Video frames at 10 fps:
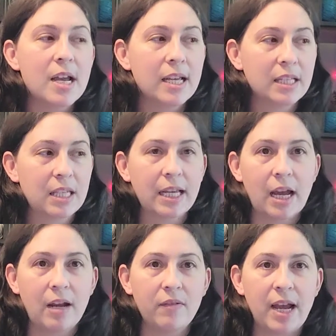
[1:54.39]
it's like
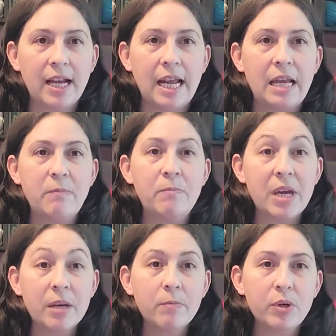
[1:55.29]
I've had a
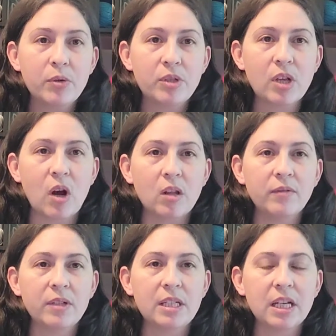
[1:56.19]
big boost all
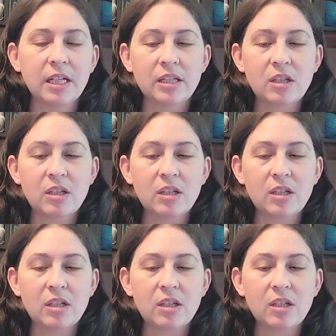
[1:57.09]
of a sudden,